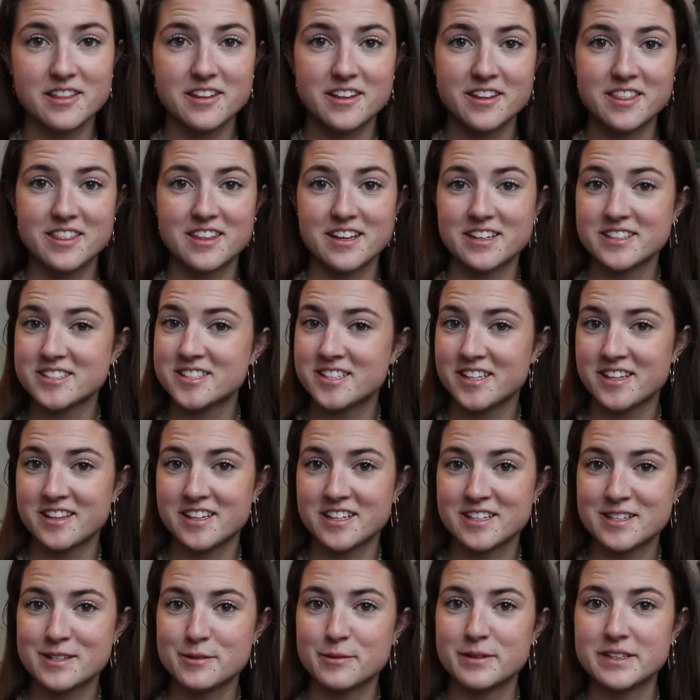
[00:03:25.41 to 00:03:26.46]
The things that
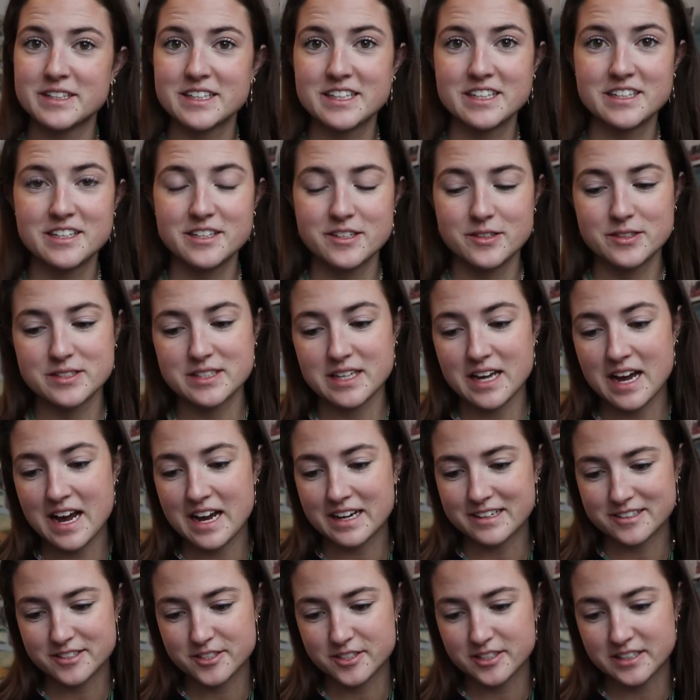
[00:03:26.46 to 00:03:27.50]
this one can do is
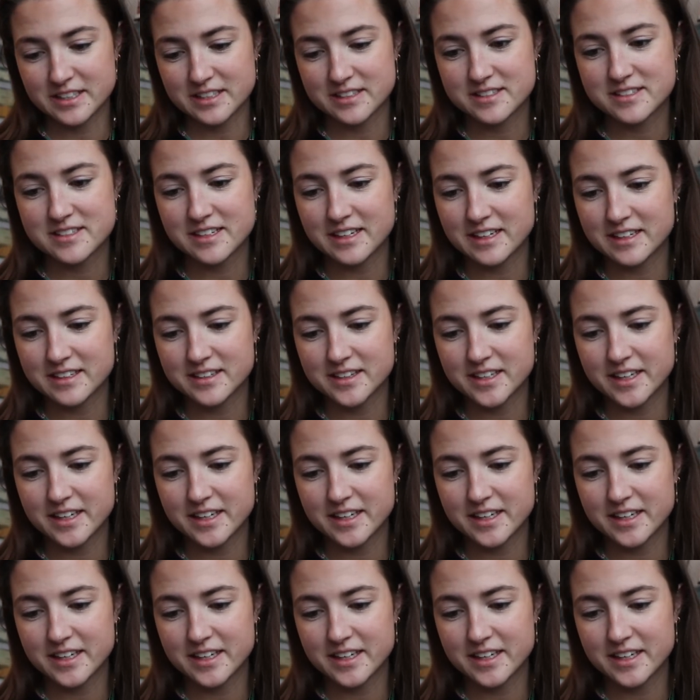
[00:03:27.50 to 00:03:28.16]
actually insane.